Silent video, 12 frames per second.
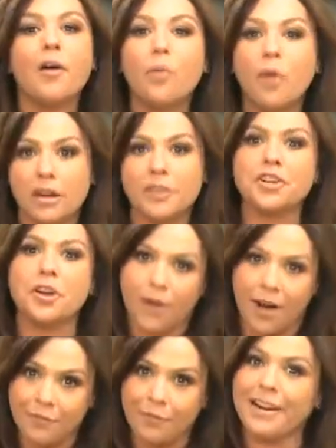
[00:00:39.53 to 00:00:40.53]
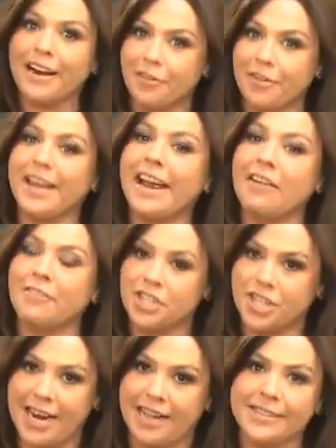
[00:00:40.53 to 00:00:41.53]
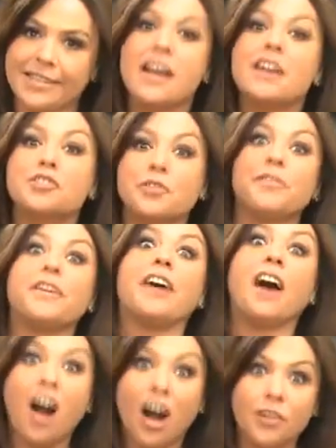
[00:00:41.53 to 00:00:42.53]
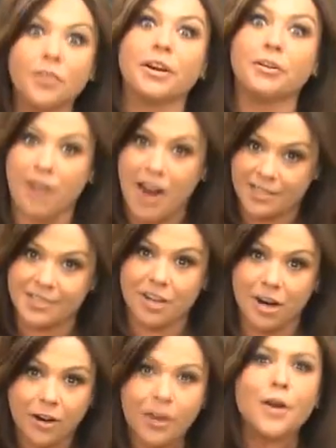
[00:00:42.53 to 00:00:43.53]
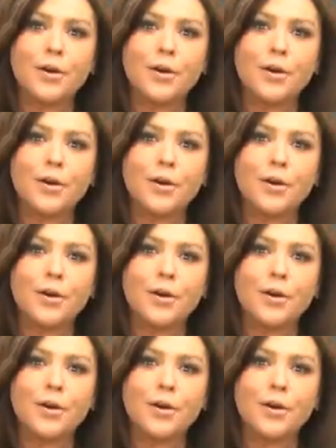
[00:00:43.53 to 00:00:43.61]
want to show off whenever they have a chance to feed a hungry rock star